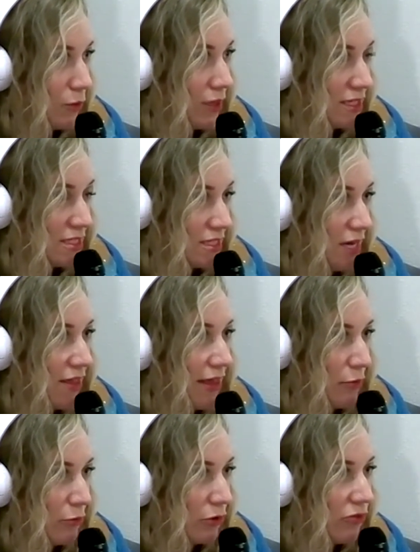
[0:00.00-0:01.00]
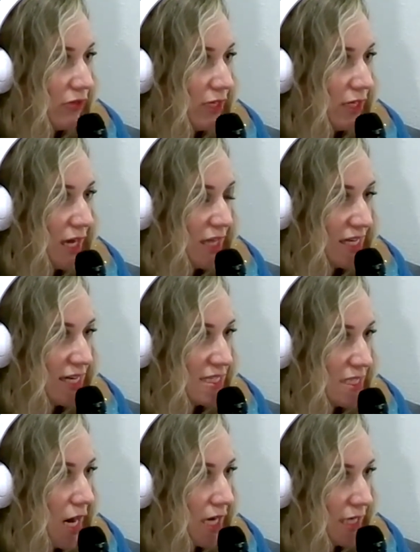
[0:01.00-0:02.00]
And when I saw that movie, I think I
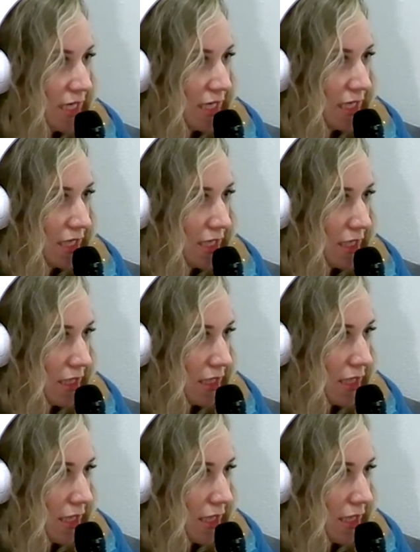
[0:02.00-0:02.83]
saw it in